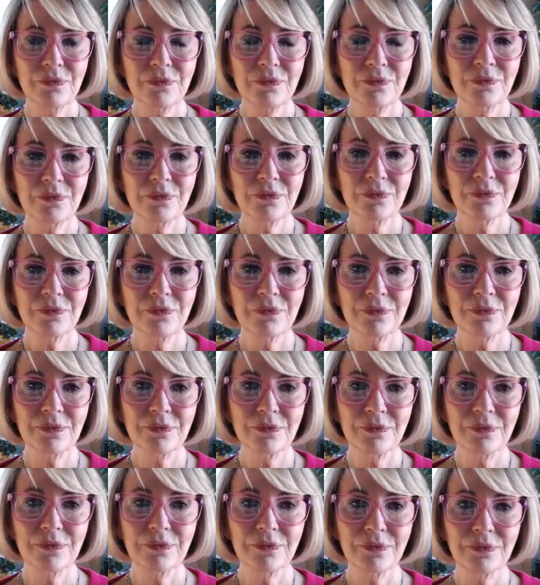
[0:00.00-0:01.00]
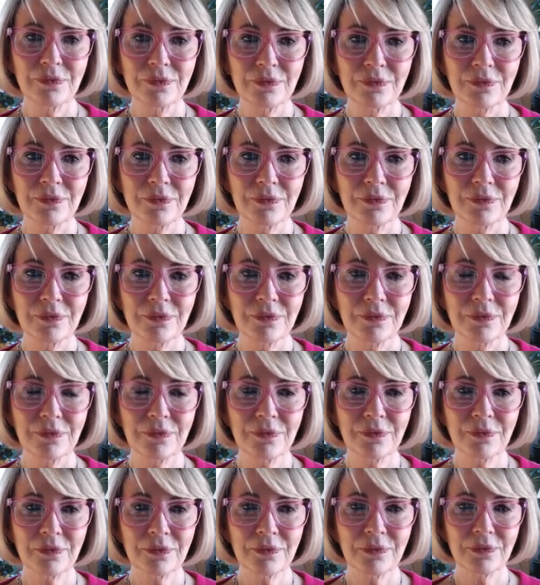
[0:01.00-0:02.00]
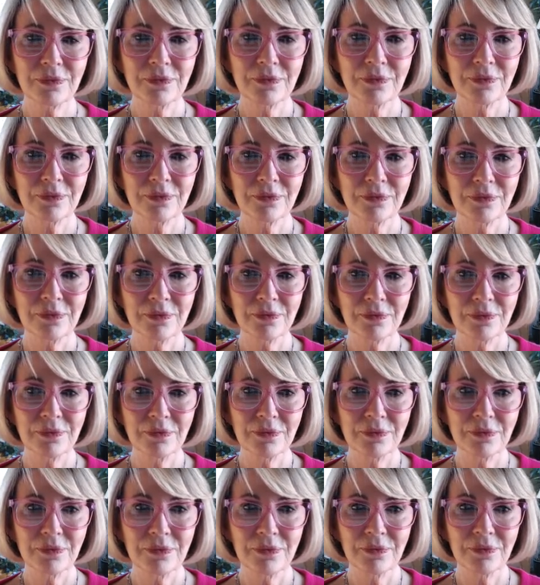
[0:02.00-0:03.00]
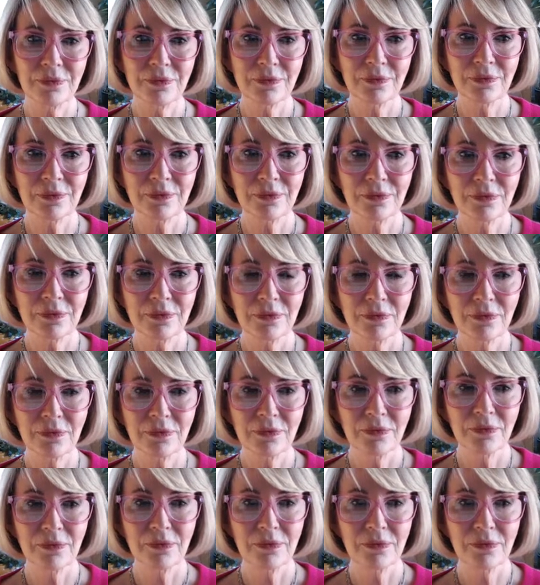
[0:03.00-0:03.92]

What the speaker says: This person isn't speaking.